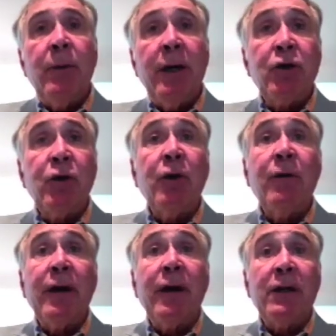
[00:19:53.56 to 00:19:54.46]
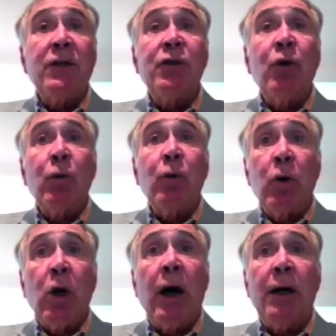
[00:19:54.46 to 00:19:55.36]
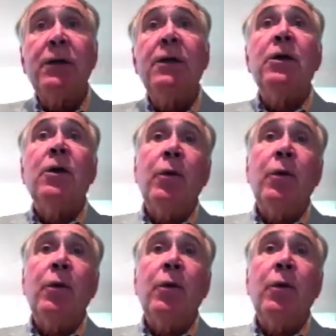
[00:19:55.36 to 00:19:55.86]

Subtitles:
to make sure their vessels don't clot